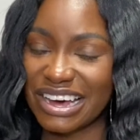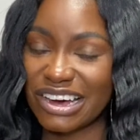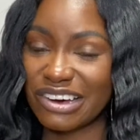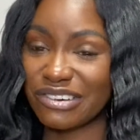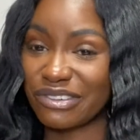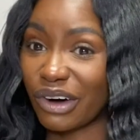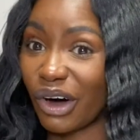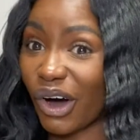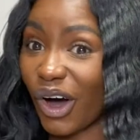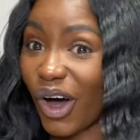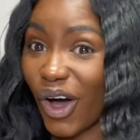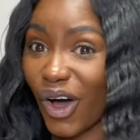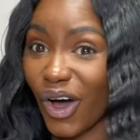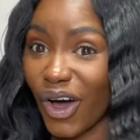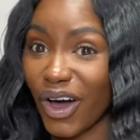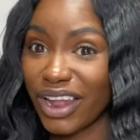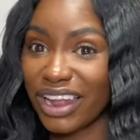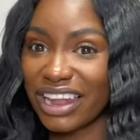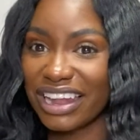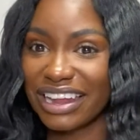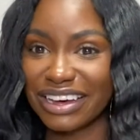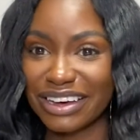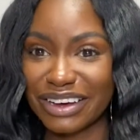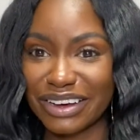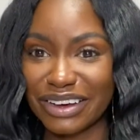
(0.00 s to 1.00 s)
of
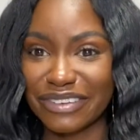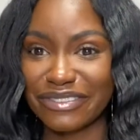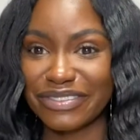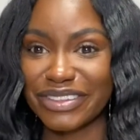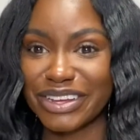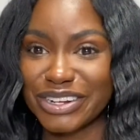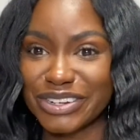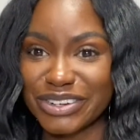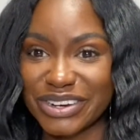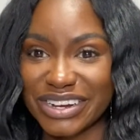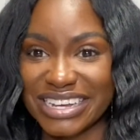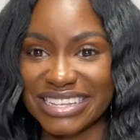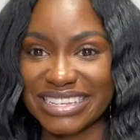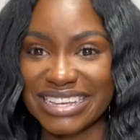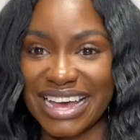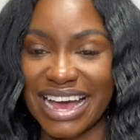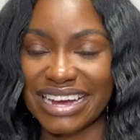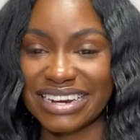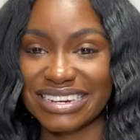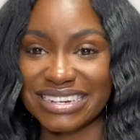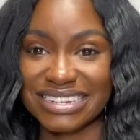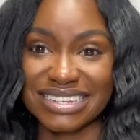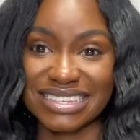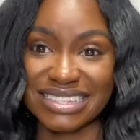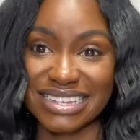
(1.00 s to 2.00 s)
all of the
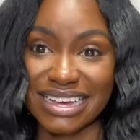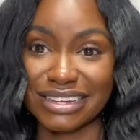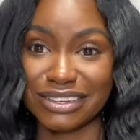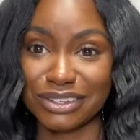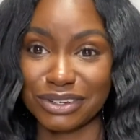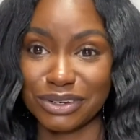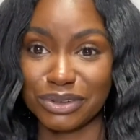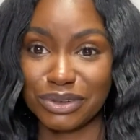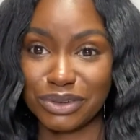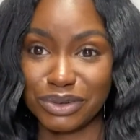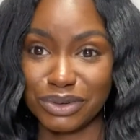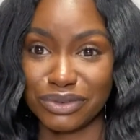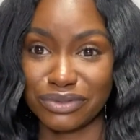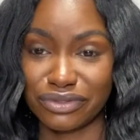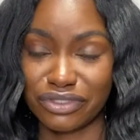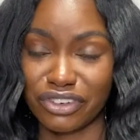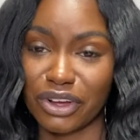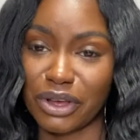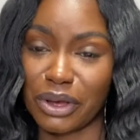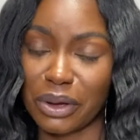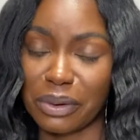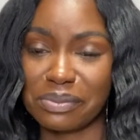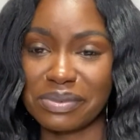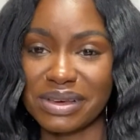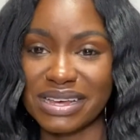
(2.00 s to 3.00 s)
transactions that you do for
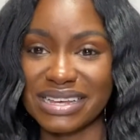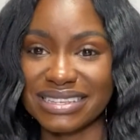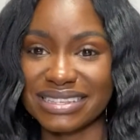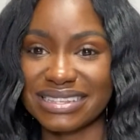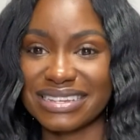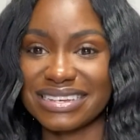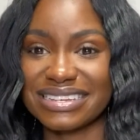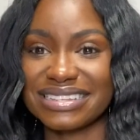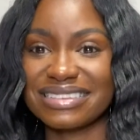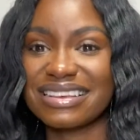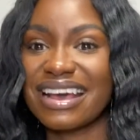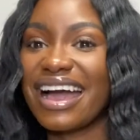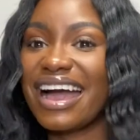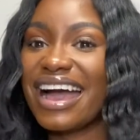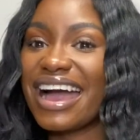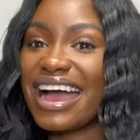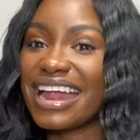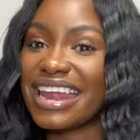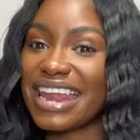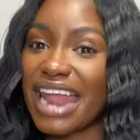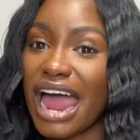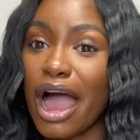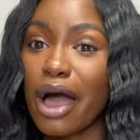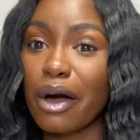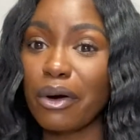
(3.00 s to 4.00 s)
your business.
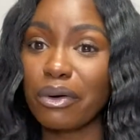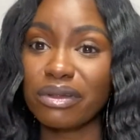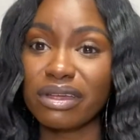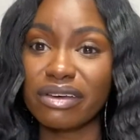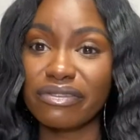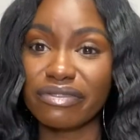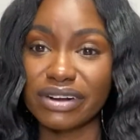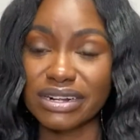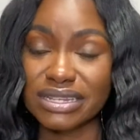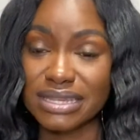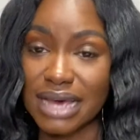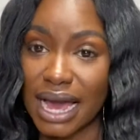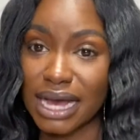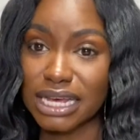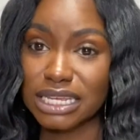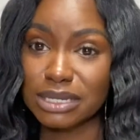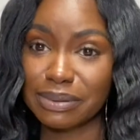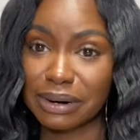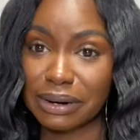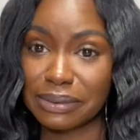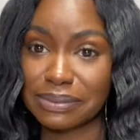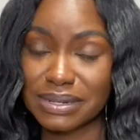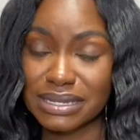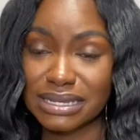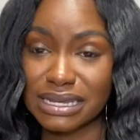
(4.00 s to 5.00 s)
Not only for tax
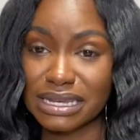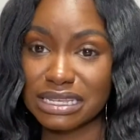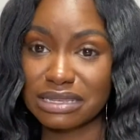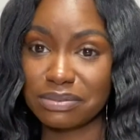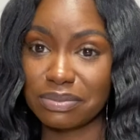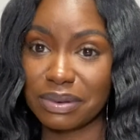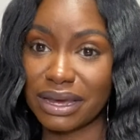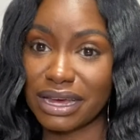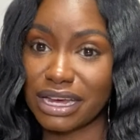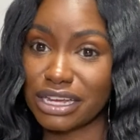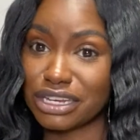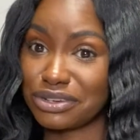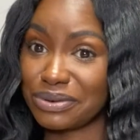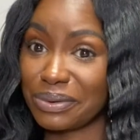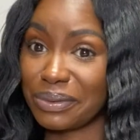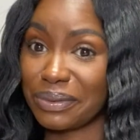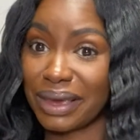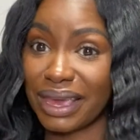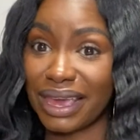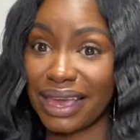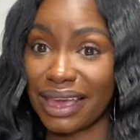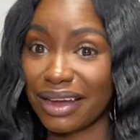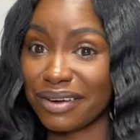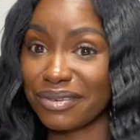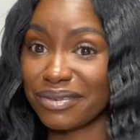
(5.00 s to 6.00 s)
purposes, because you
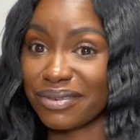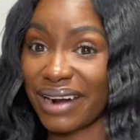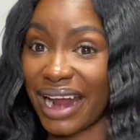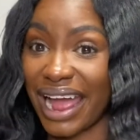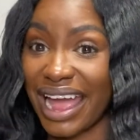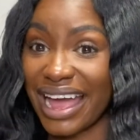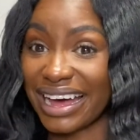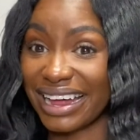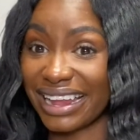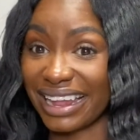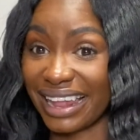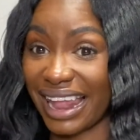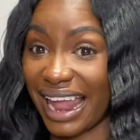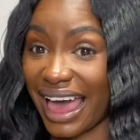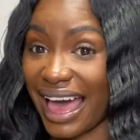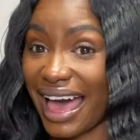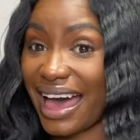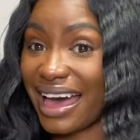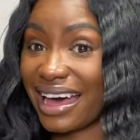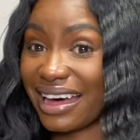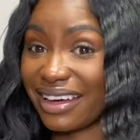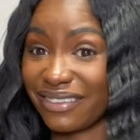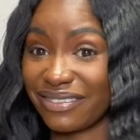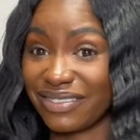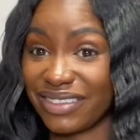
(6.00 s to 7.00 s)
can write a
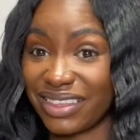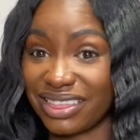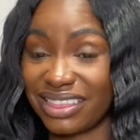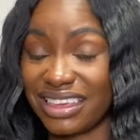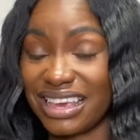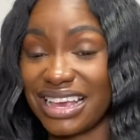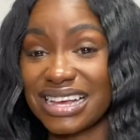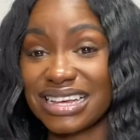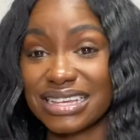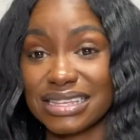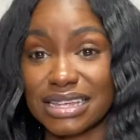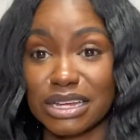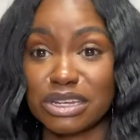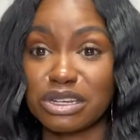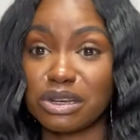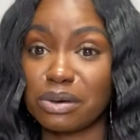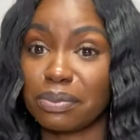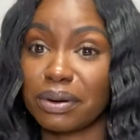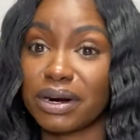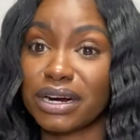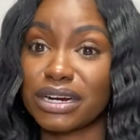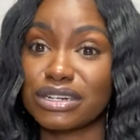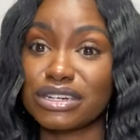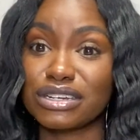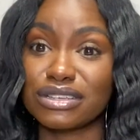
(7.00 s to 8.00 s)
lot of the things that you
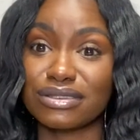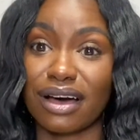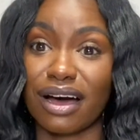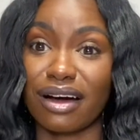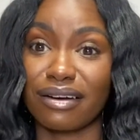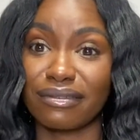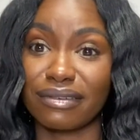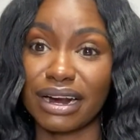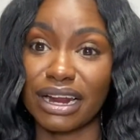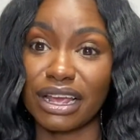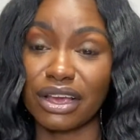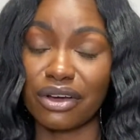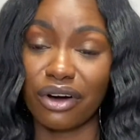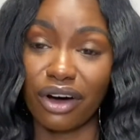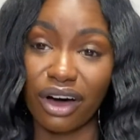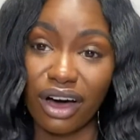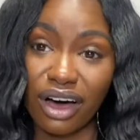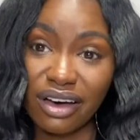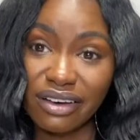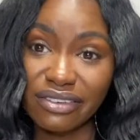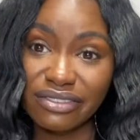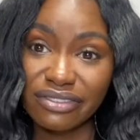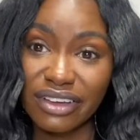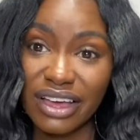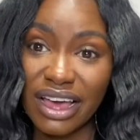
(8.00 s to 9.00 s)
purchase already
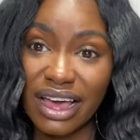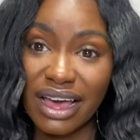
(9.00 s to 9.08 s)
off,